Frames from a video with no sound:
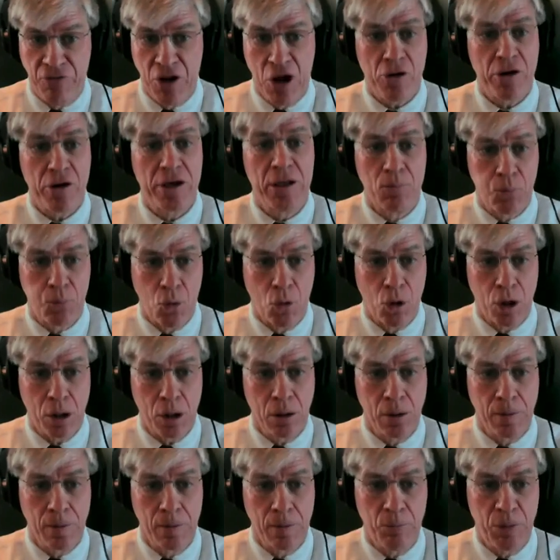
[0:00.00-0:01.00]
very
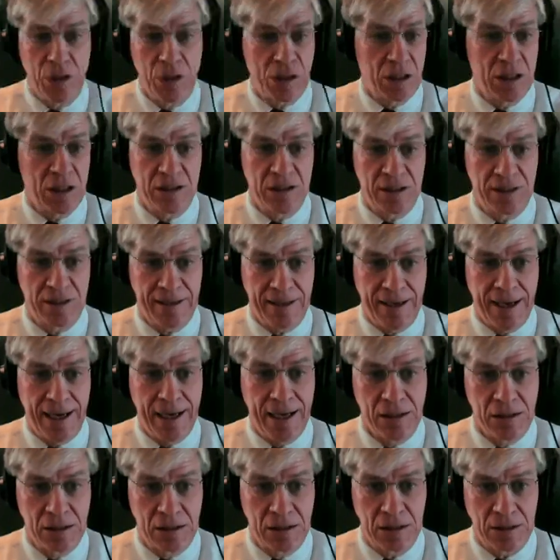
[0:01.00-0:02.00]
important because
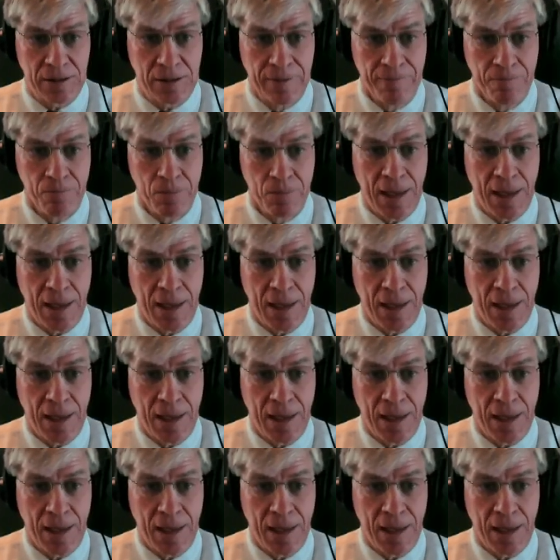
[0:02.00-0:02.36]
as